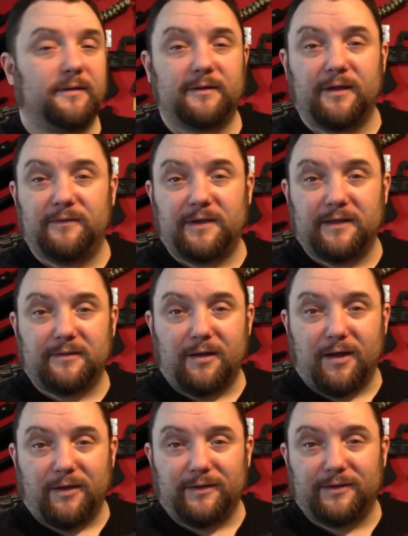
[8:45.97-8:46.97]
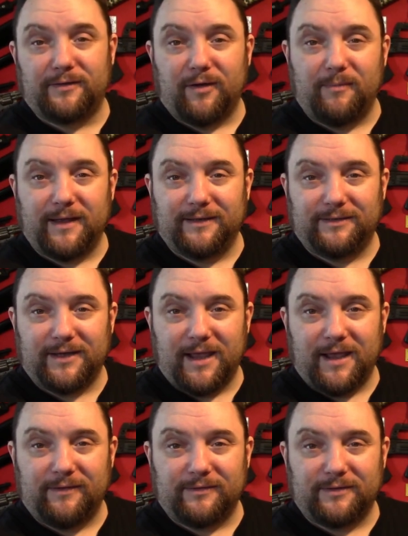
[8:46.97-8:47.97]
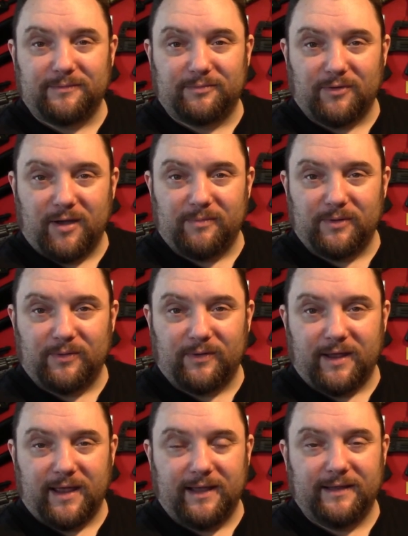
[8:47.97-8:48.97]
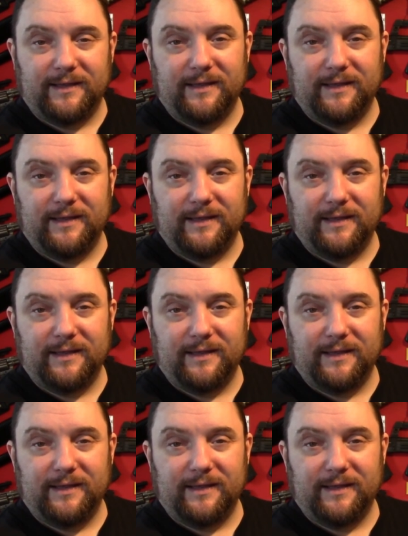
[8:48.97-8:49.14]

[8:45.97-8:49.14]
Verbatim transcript: Don't forget to like, comment, share and subscribe and all that.